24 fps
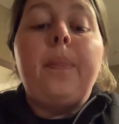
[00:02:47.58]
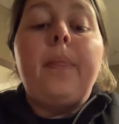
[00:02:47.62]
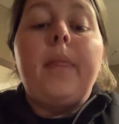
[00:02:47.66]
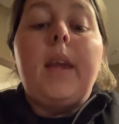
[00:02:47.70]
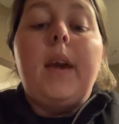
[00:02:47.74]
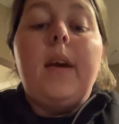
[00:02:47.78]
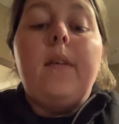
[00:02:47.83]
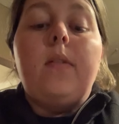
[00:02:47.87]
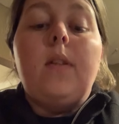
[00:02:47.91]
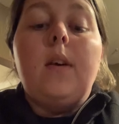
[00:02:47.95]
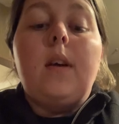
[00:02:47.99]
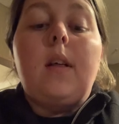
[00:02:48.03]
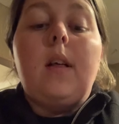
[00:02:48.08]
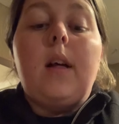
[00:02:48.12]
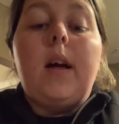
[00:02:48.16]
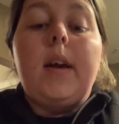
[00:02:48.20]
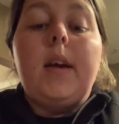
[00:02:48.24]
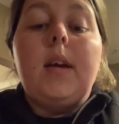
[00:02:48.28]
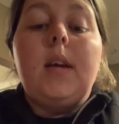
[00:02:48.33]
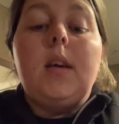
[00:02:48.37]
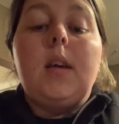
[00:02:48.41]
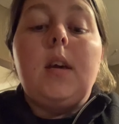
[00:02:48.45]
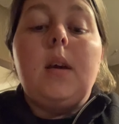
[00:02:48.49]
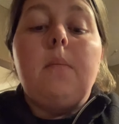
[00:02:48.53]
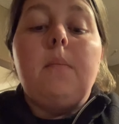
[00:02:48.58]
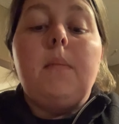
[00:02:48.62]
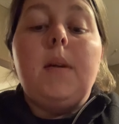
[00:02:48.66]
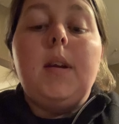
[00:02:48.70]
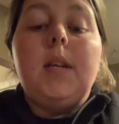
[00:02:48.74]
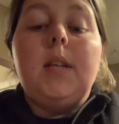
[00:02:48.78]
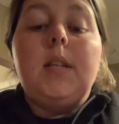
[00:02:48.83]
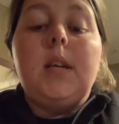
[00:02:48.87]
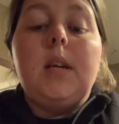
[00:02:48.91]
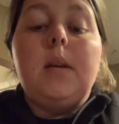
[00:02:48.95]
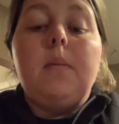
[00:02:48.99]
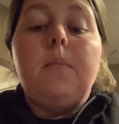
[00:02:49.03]
If the client can
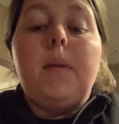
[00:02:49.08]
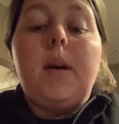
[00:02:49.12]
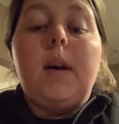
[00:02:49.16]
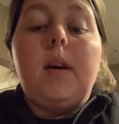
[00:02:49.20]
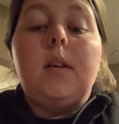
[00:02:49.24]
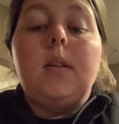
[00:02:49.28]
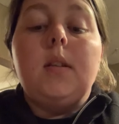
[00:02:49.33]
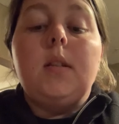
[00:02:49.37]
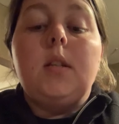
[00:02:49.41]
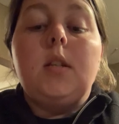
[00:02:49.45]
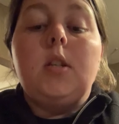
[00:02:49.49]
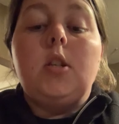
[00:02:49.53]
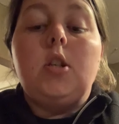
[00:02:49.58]
maintain balance,